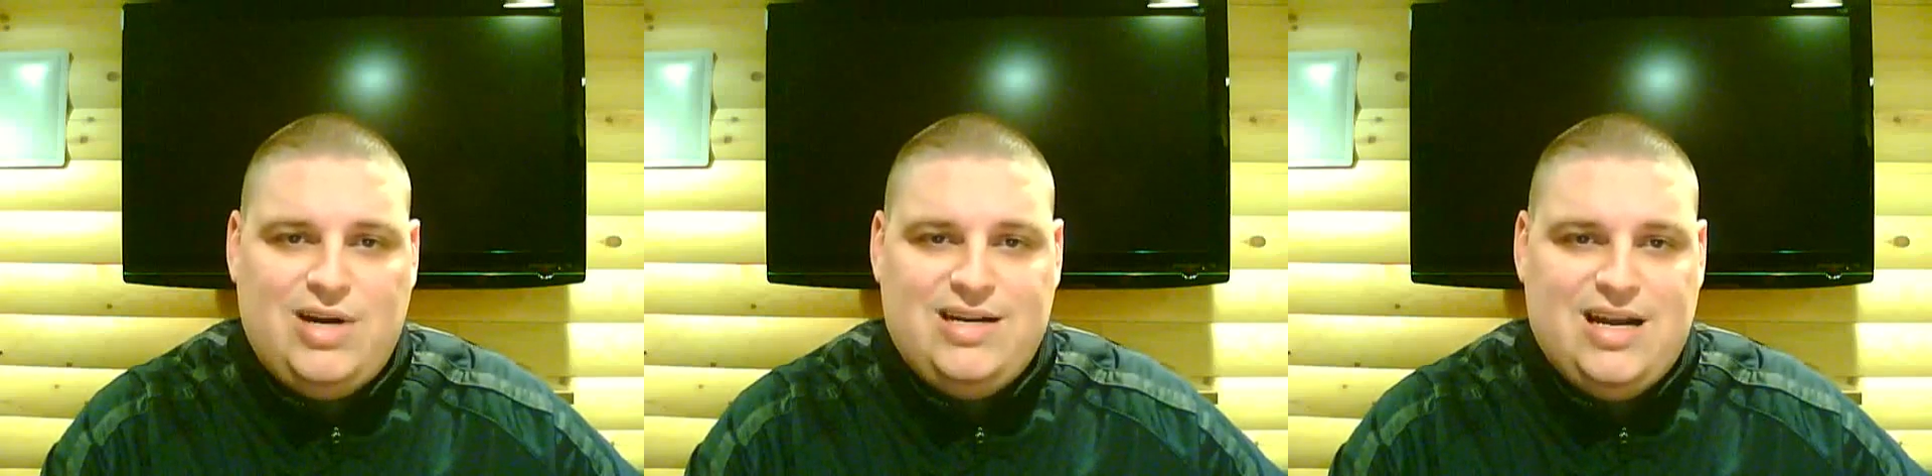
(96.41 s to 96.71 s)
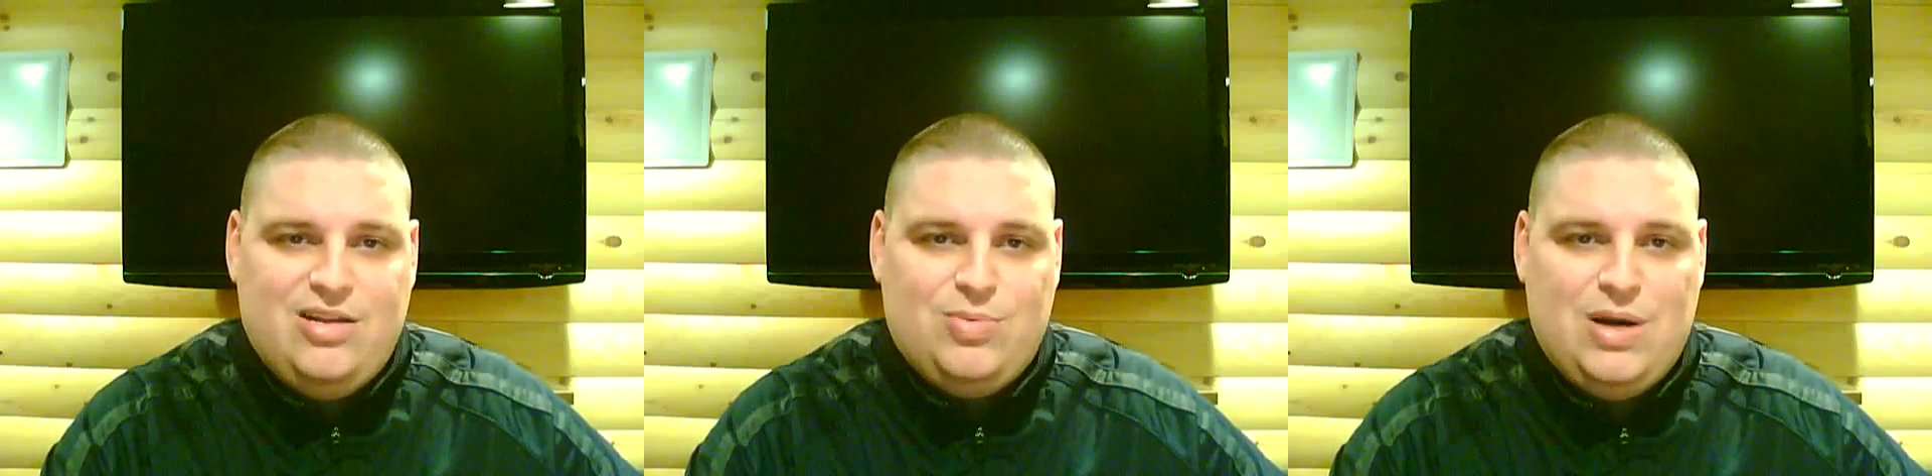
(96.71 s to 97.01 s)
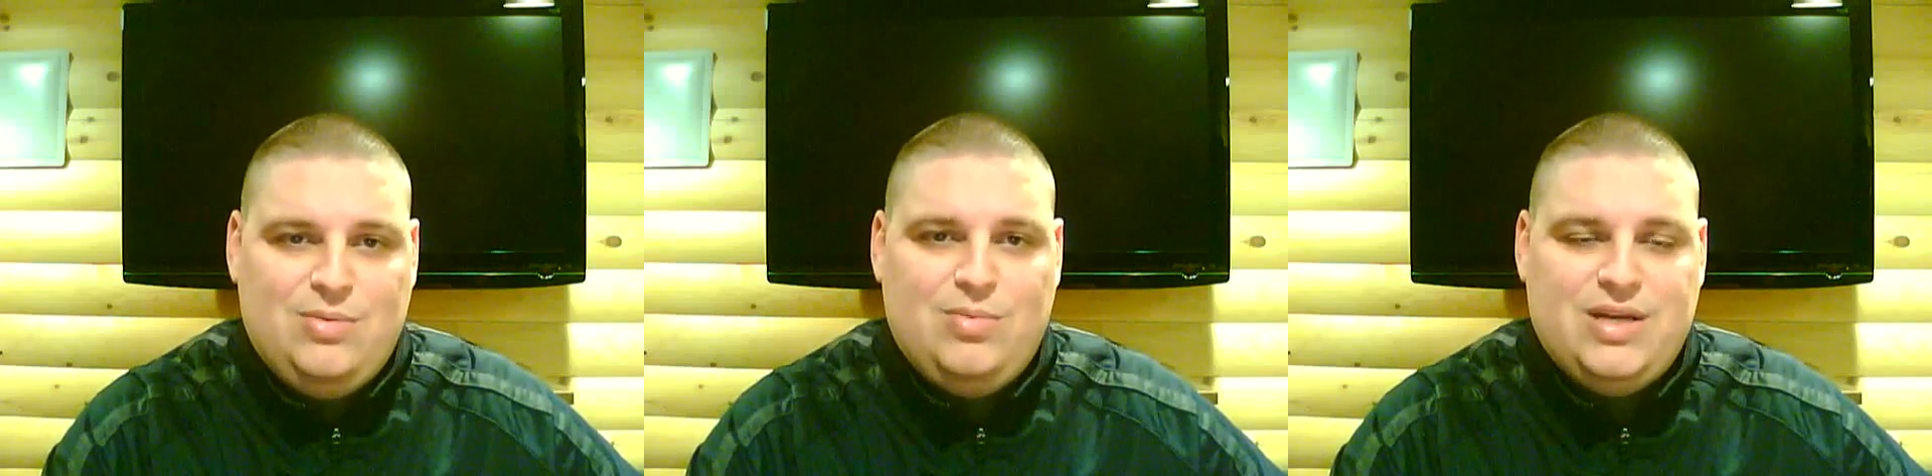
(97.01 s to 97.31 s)
Right now, they're
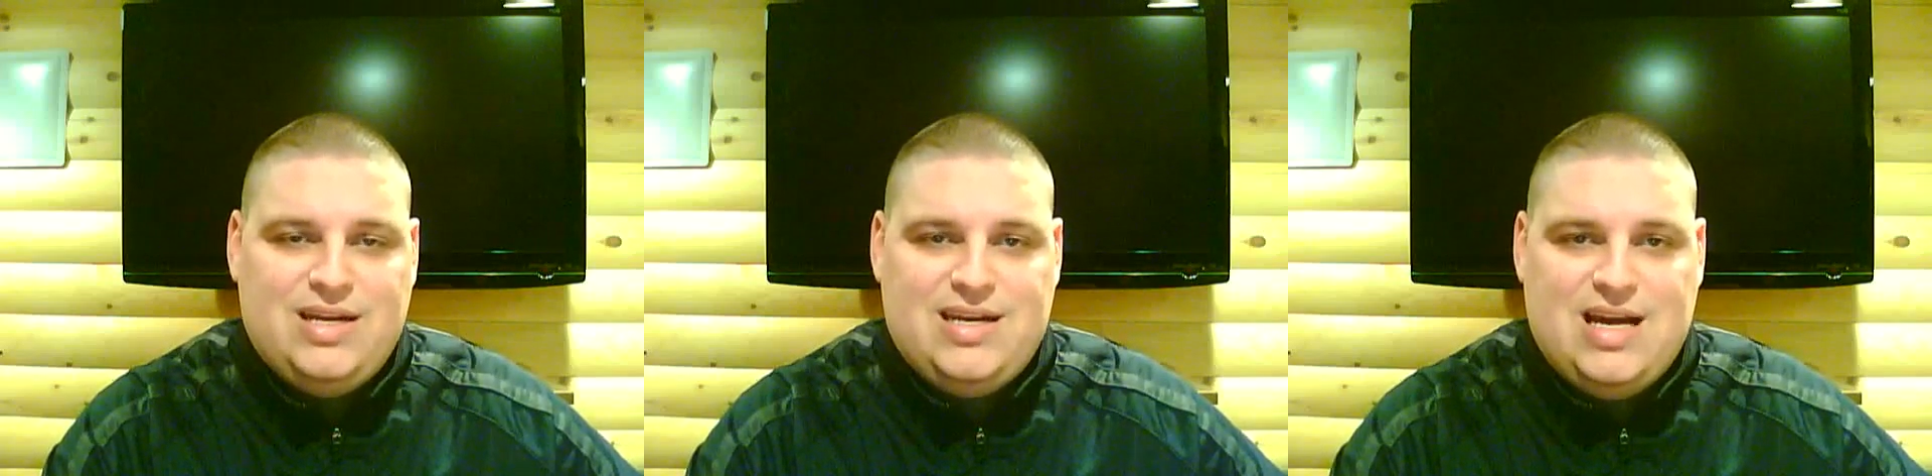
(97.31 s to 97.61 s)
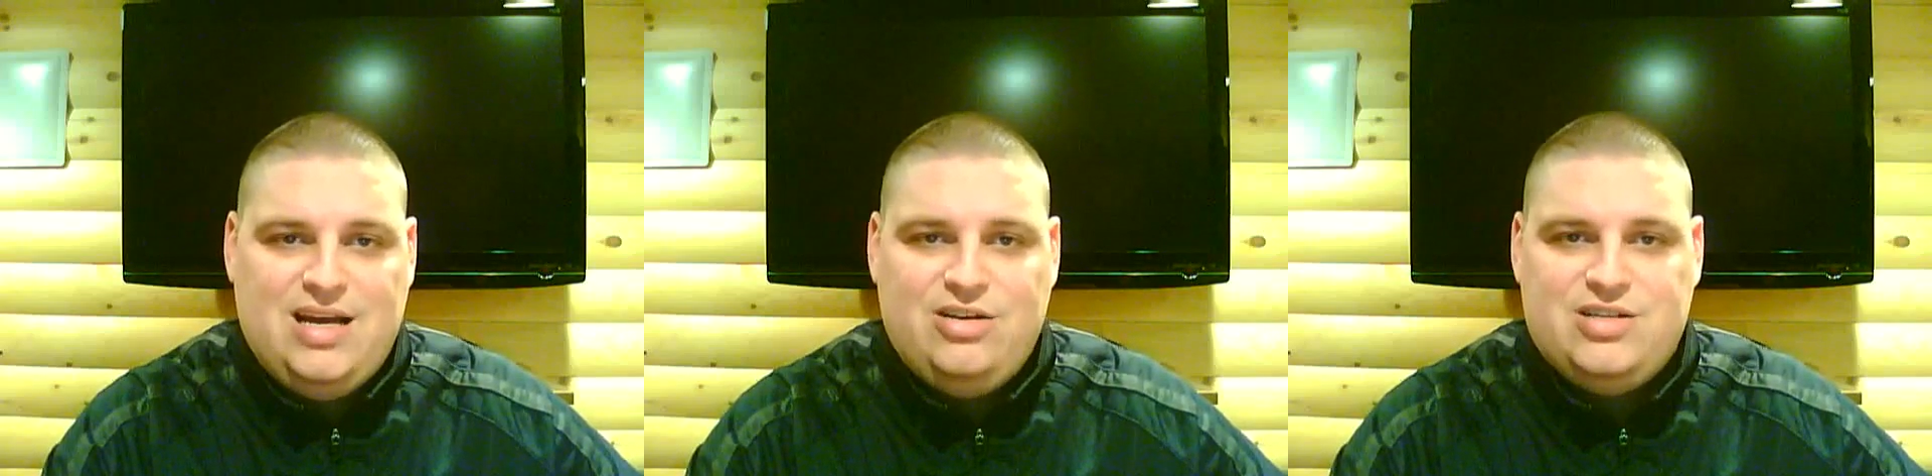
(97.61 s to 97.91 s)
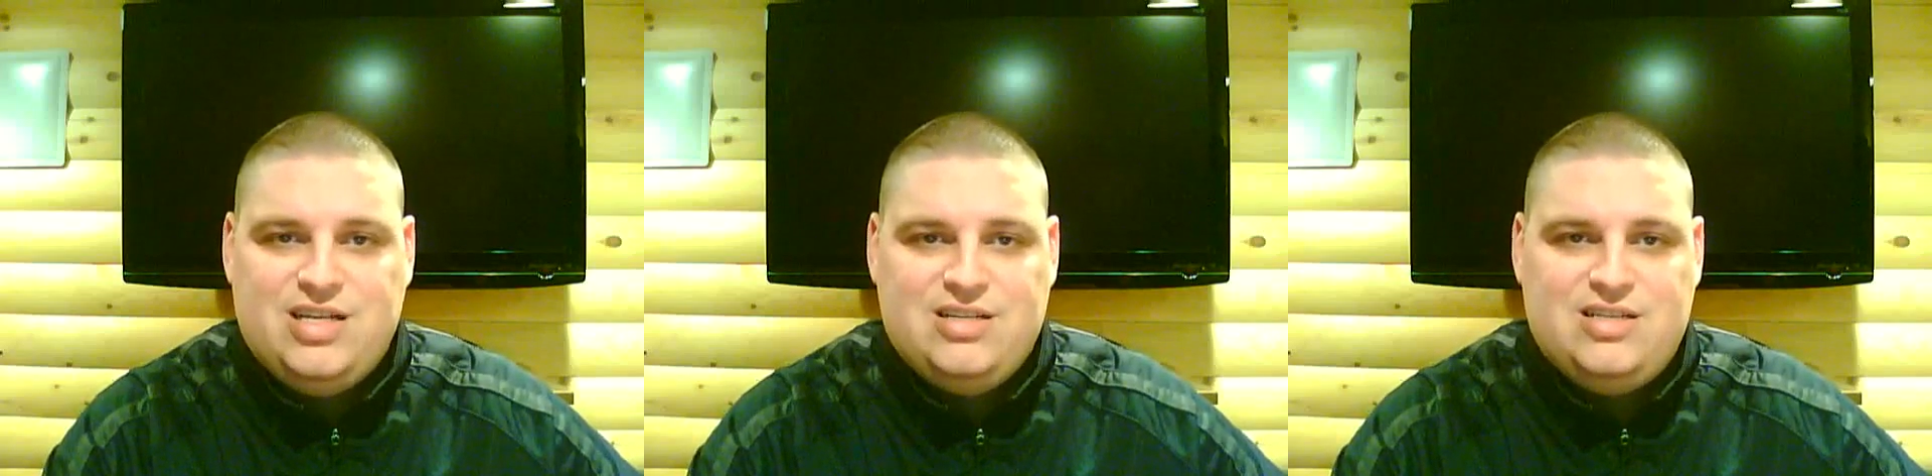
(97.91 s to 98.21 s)
probably a 9
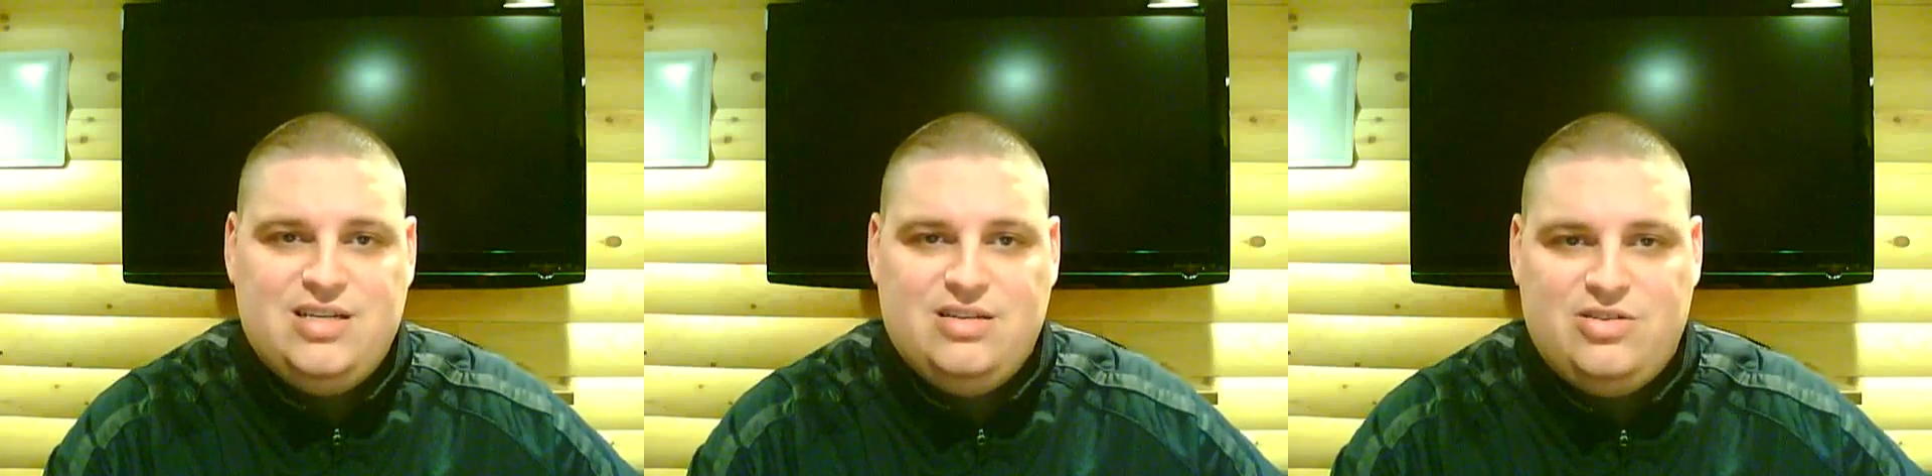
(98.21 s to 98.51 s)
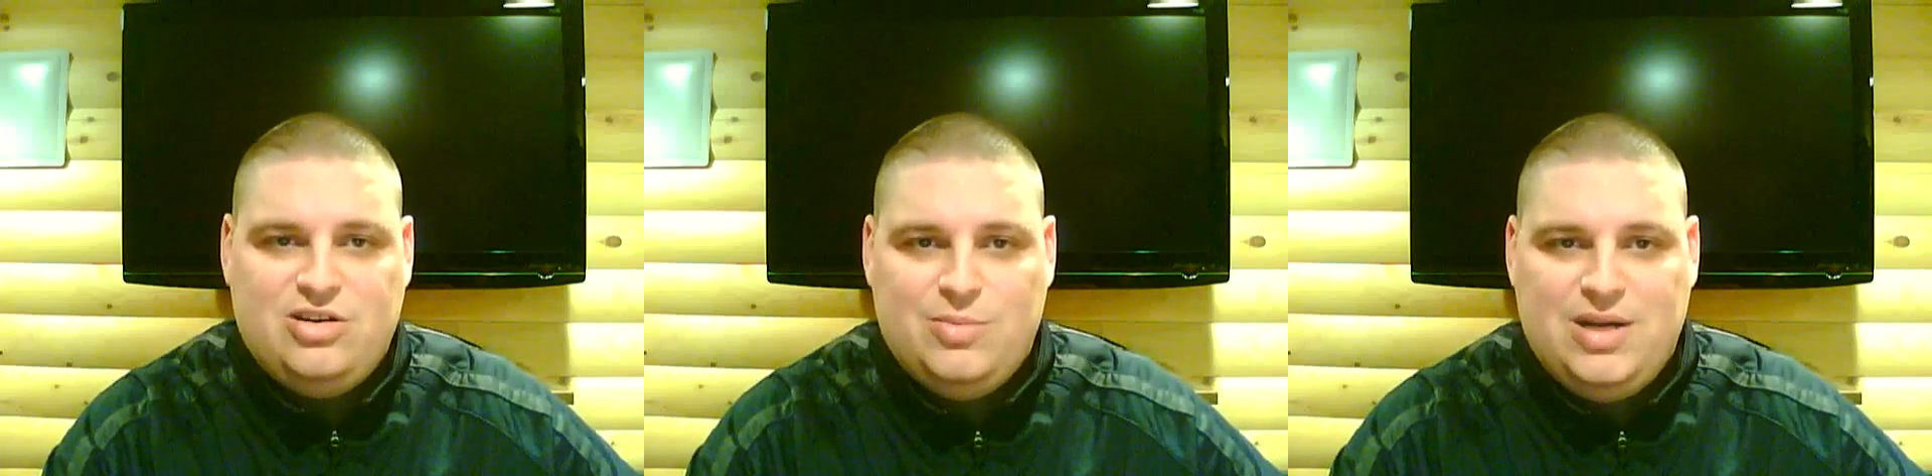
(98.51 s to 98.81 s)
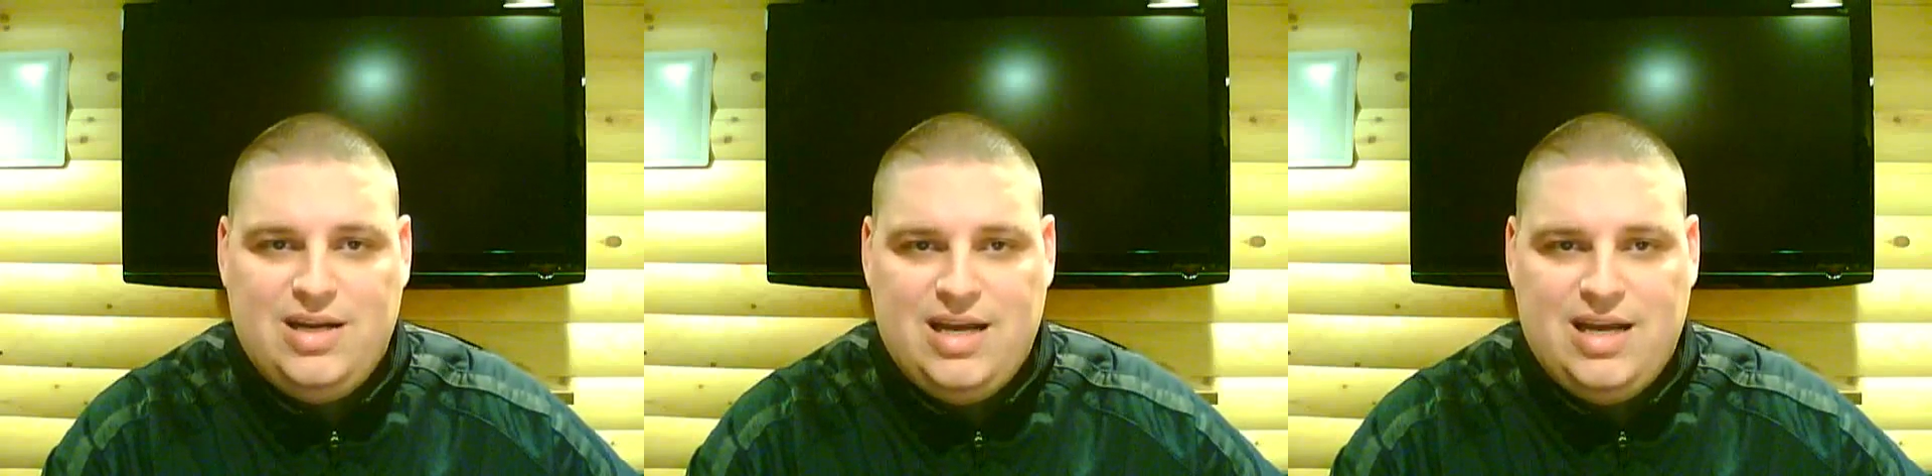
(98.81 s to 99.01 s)
or 10 seed in the tournament,